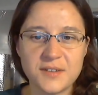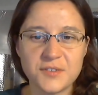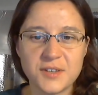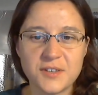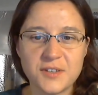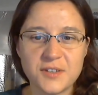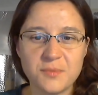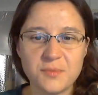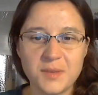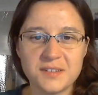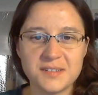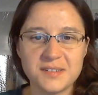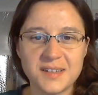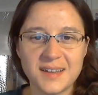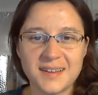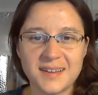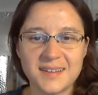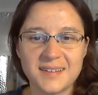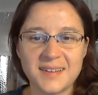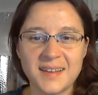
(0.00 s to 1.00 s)
I wonder if you
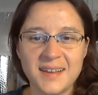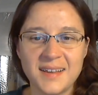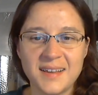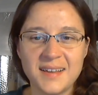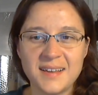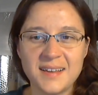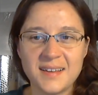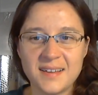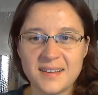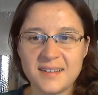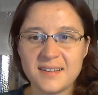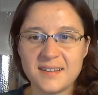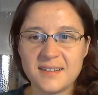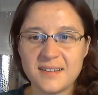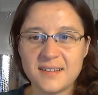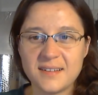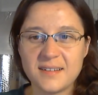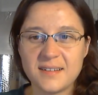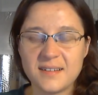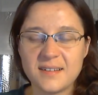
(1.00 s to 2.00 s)
received this
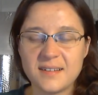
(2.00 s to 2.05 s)
link.